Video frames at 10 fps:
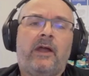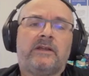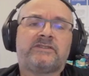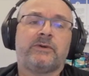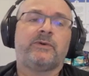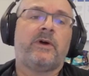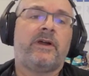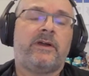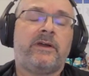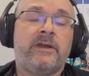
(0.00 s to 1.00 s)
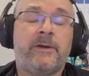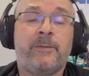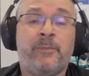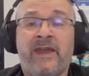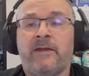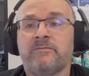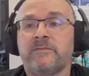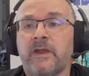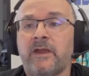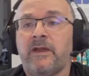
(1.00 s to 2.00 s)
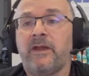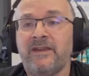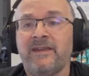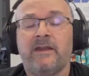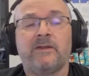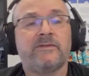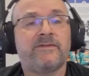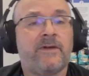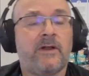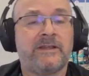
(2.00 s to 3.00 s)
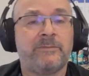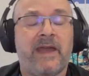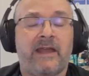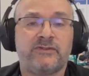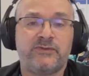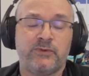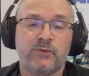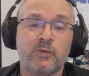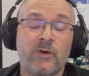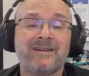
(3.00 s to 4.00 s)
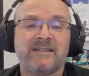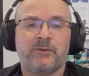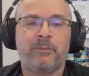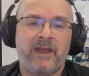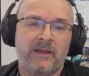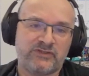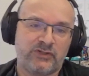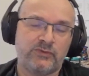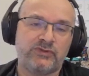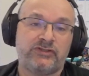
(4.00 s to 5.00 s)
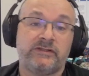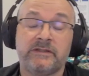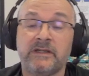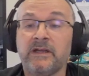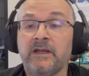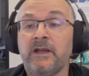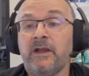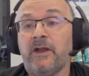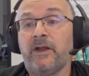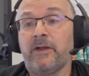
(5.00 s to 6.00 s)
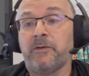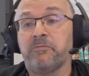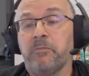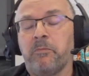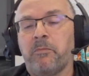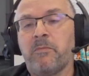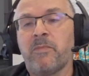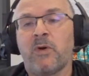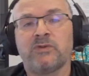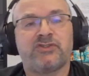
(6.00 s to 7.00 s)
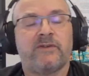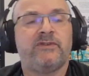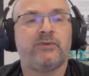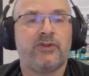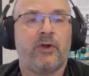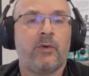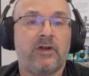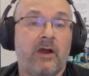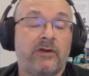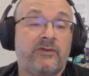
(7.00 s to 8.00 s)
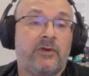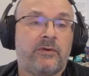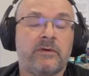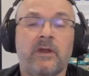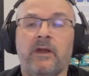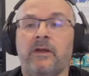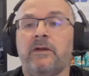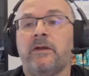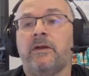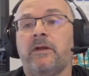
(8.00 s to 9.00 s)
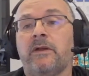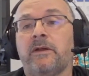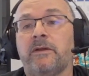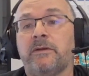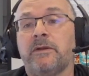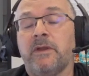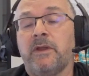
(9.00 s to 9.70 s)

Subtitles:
So PAM, again, falling back to what is a PAM solution. Most of you know Gartner.